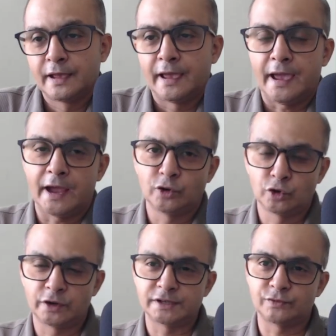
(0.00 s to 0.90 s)
and you
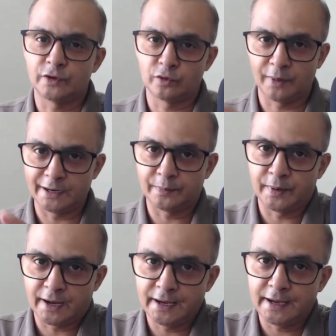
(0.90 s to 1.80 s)
notice when you
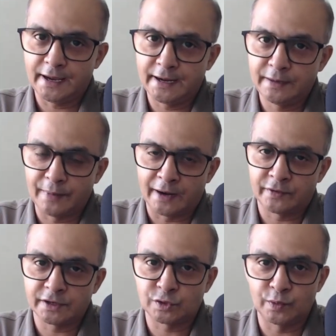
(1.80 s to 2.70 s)
multiply any
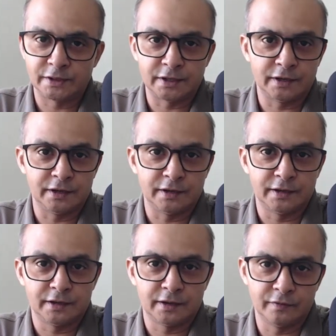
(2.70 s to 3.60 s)
matrix with a
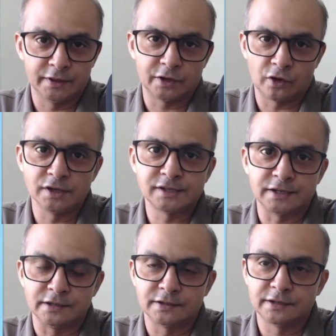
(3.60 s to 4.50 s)

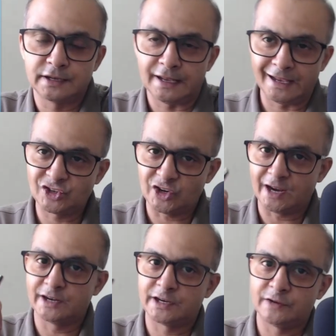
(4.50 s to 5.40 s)
constant, each
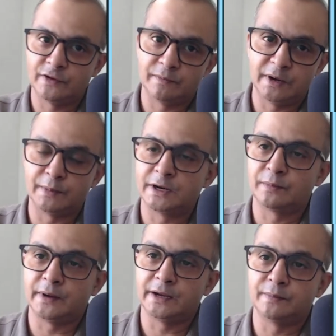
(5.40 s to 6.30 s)
entry will be
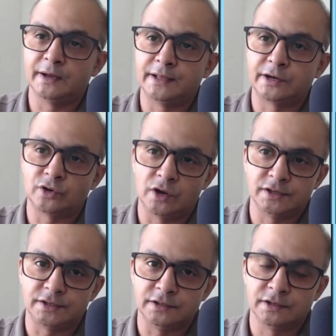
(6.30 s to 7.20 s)
multiplied by that
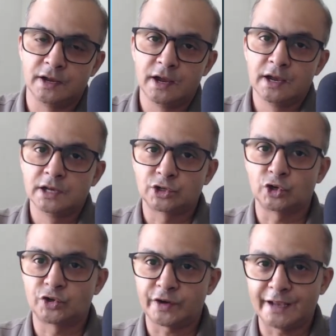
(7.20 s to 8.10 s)
constant. So
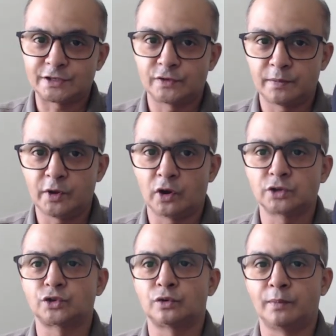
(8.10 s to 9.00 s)
trace will be
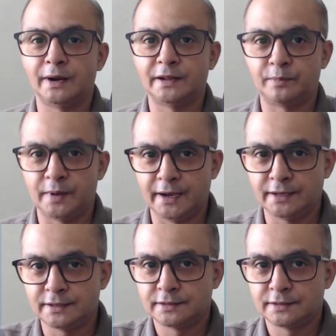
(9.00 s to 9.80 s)
also multiplied